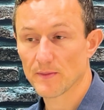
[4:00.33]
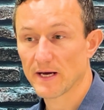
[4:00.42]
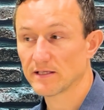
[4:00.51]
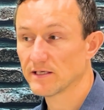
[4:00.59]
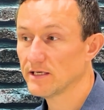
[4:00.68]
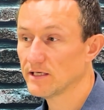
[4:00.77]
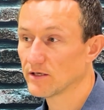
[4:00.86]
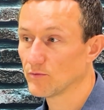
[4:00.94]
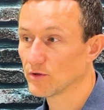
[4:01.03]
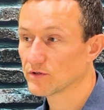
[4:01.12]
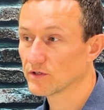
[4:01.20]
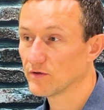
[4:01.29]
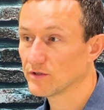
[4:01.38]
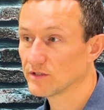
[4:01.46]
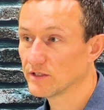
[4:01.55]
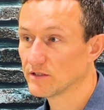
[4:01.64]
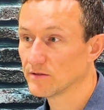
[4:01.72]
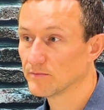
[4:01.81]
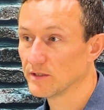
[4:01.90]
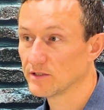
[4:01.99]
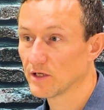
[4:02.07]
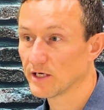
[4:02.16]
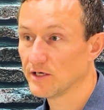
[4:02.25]
And that 10 kilowatt solar system
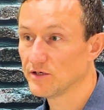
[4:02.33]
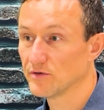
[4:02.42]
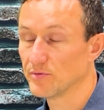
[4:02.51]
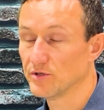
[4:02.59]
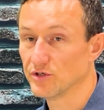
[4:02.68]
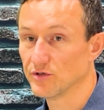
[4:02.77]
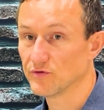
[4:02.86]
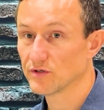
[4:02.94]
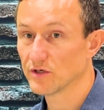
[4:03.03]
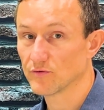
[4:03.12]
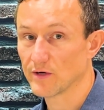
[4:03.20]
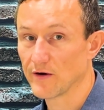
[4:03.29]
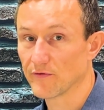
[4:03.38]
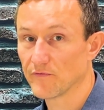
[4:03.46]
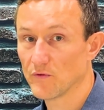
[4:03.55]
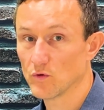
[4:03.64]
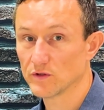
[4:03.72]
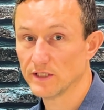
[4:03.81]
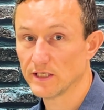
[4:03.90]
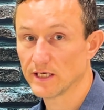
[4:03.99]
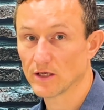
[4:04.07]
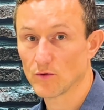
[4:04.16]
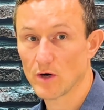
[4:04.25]
is likely to produce around 40
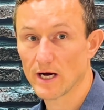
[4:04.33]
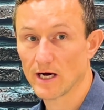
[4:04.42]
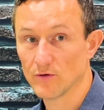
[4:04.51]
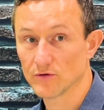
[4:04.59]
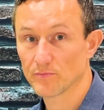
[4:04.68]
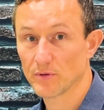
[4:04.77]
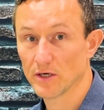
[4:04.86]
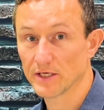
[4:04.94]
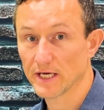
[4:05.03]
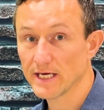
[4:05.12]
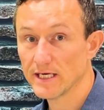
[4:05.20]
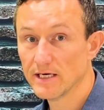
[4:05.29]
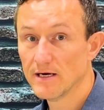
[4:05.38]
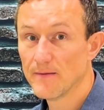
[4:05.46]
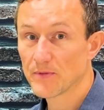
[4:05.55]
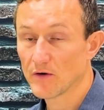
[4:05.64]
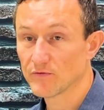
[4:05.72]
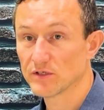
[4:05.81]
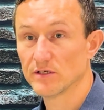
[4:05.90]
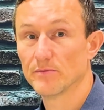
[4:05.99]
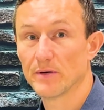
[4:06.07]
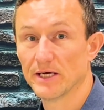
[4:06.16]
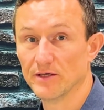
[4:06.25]
kilowatt hours per day, obviously
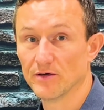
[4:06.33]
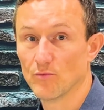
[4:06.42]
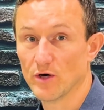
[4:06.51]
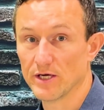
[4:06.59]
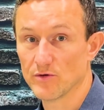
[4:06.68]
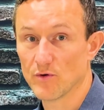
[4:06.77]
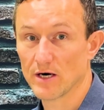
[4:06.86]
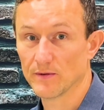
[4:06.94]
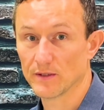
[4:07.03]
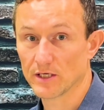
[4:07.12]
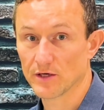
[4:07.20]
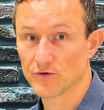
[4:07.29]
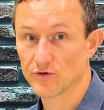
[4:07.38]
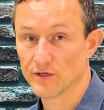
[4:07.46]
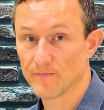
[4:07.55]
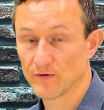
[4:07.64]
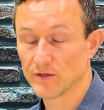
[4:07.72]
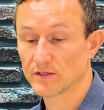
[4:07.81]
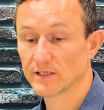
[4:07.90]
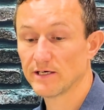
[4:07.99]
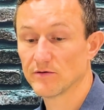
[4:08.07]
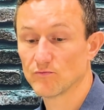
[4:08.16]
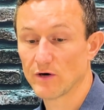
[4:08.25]
depending on where you are in the country. For the
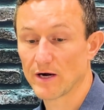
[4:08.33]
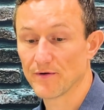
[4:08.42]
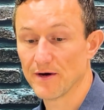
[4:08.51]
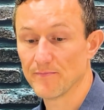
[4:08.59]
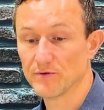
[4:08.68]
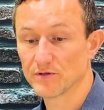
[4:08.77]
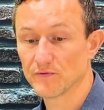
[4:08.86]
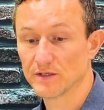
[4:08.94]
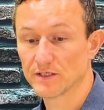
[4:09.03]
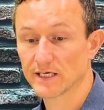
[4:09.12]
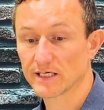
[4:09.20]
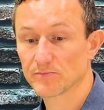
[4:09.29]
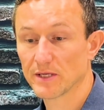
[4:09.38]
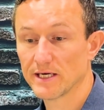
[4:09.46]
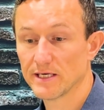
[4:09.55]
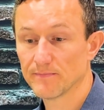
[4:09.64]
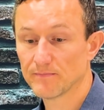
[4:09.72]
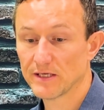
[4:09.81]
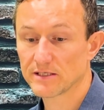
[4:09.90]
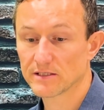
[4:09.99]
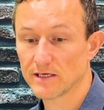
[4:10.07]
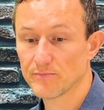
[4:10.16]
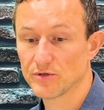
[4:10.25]
sake of round numbers for this explainer, let's
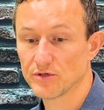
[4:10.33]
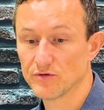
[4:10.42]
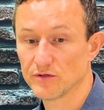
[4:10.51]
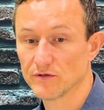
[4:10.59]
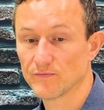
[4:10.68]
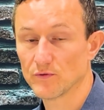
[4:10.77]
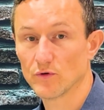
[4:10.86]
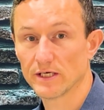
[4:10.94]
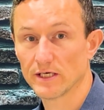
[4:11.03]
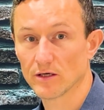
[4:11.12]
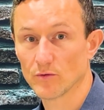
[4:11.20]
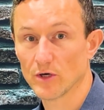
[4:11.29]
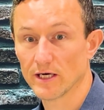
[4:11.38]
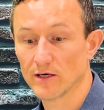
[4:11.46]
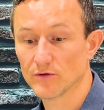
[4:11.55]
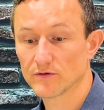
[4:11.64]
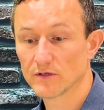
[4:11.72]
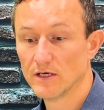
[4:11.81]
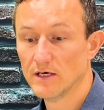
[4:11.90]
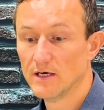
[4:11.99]
say it produces 40 kilowatt hours.